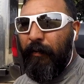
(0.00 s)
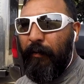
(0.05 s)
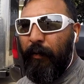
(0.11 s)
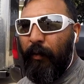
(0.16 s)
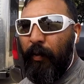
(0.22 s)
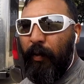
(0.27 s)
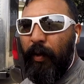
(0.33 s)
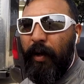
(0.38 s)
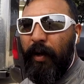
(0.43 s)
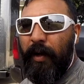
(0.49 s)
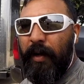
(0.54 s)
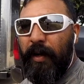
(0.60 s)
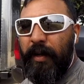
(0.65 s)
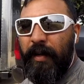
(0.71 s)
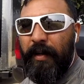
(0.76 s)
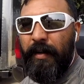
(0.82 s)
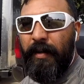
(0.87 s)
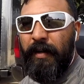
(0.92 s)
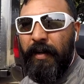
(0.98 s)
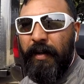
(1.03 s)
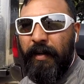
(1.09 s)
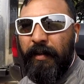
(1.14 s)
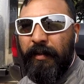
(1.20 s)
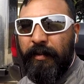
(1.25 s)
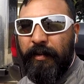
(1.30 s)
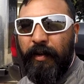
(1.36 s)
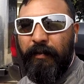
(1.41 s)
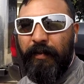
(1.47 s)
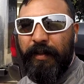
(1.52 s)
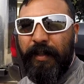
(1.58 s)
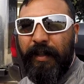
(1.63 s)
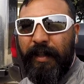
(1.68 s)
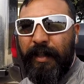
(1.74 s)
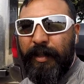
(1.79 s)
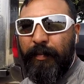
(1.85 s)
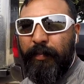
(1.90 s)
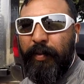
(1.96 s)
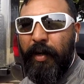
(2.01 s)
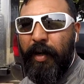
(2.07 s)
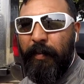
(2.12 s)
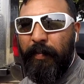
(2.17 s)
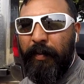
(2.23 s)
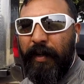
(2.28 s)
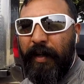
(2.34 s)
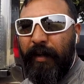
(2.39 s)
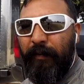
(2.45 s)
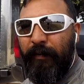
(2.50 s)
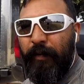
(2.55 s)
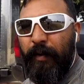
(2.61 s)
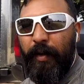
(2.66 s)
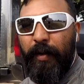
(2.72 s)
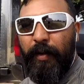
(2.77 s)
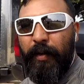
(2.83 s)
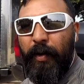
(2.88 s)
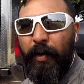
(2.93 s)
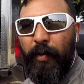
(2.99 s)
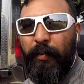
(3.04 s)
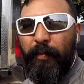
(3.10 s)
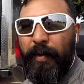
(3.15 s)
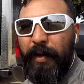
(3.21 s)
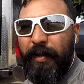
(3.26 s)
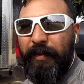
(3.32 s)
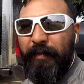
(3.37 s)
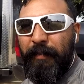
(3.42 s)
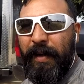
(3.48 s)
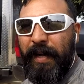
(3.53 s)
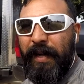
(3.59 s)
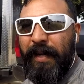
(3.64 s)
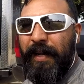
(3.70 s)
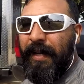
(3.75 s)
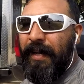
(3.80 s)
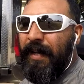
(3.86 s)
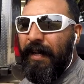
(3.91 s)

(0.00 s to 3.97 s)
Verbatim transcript: for servicing his property for the whole month of May.